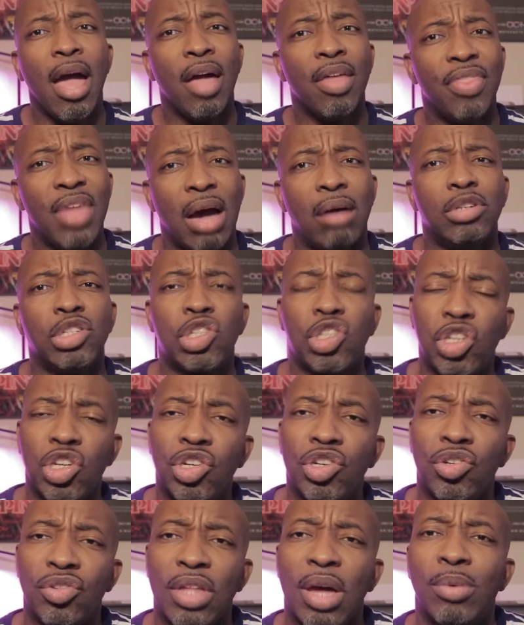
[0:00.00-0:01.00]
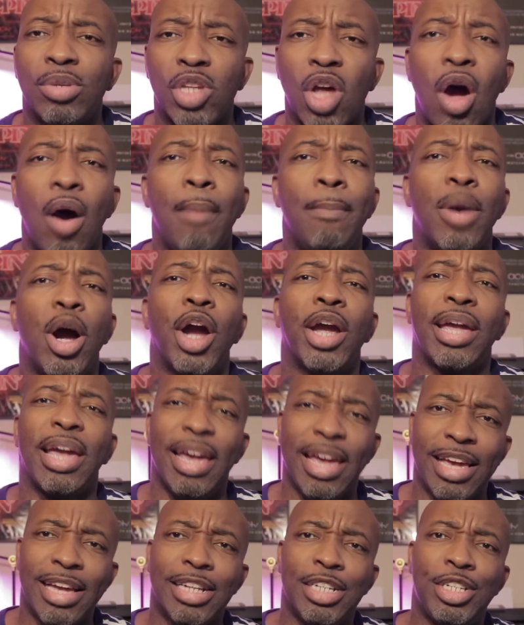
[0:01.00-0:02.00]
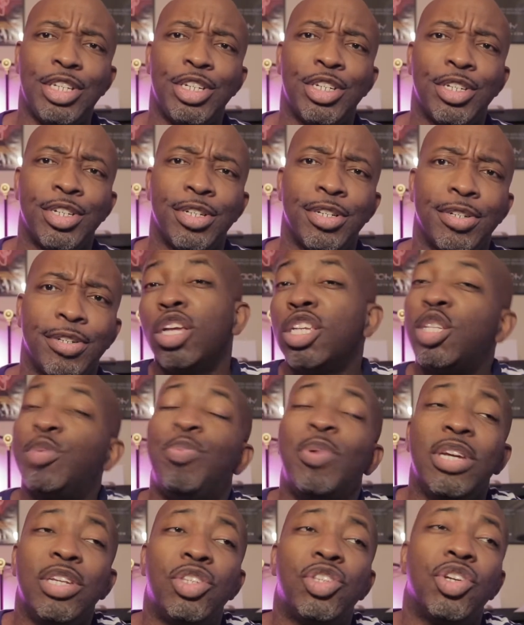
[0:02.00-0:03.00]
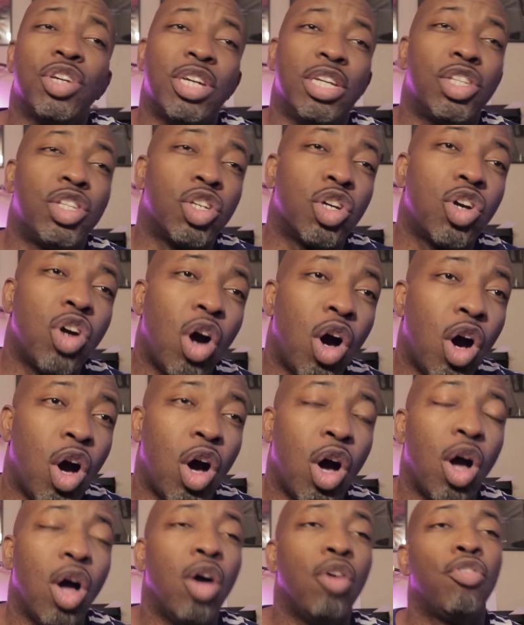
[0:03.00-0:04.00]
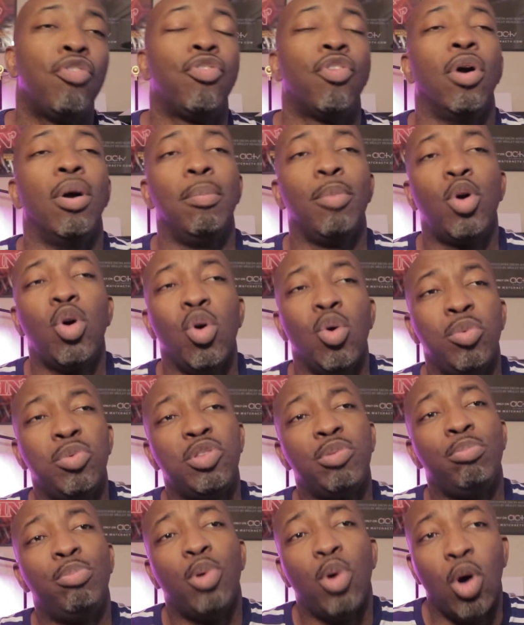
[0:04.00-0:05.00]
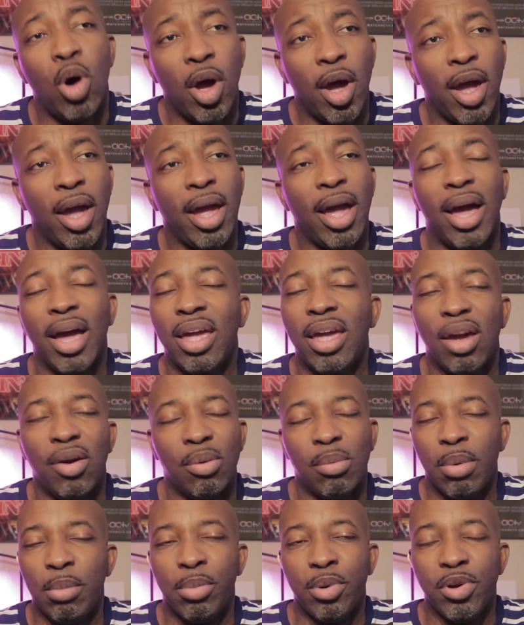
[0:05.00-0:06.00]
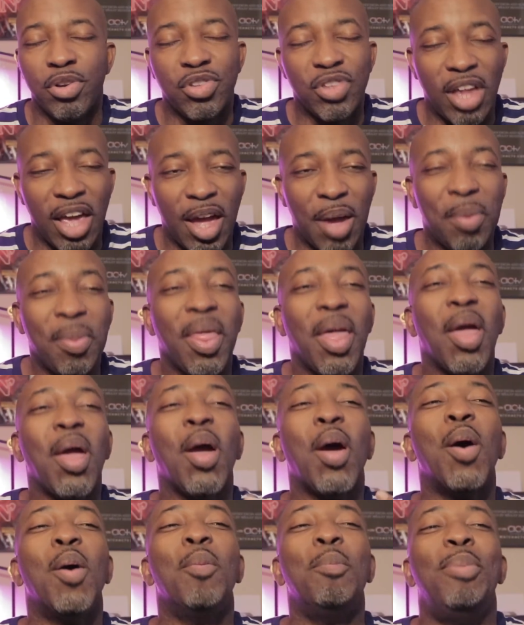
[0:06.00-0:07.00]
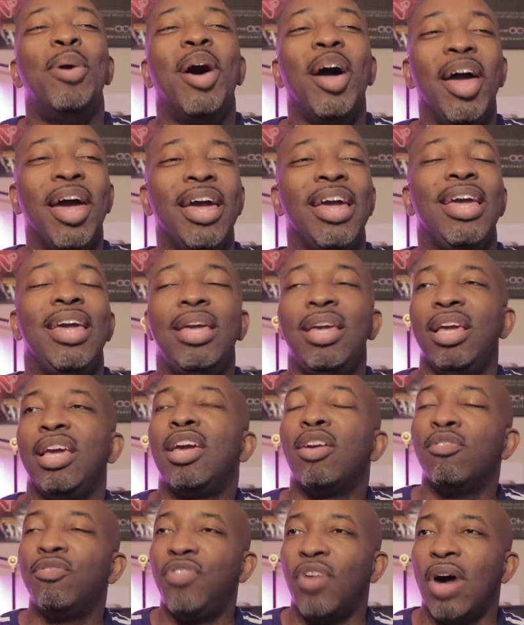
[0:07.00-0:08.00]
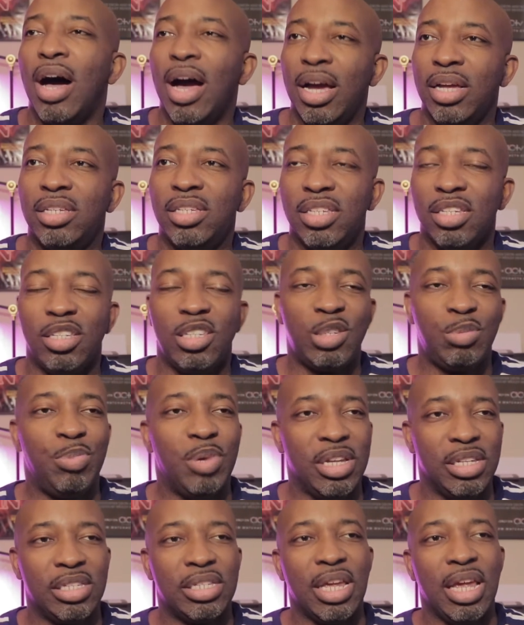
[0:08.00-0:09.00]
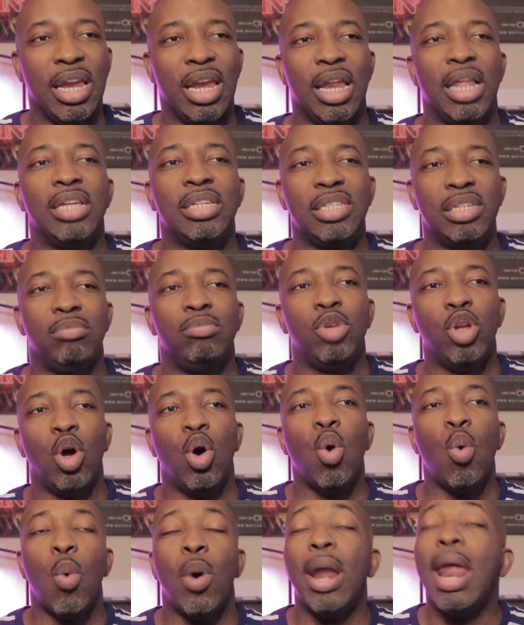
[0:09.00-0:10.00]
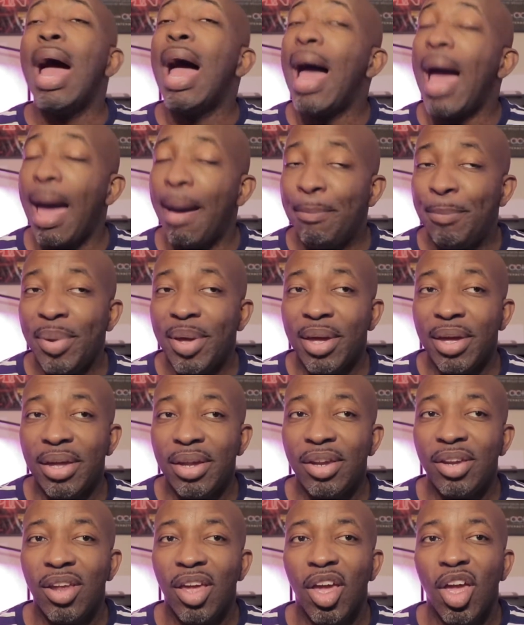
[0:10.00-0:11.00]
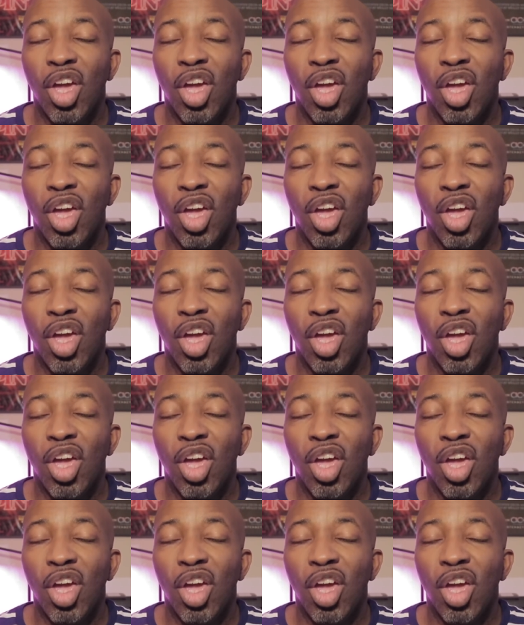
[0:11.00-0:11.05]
That was cute. That was Hallmark-ish. Spencer gets a call from Coop's boy. I can't remember his name. But he confides in Spence and lets him know what happened.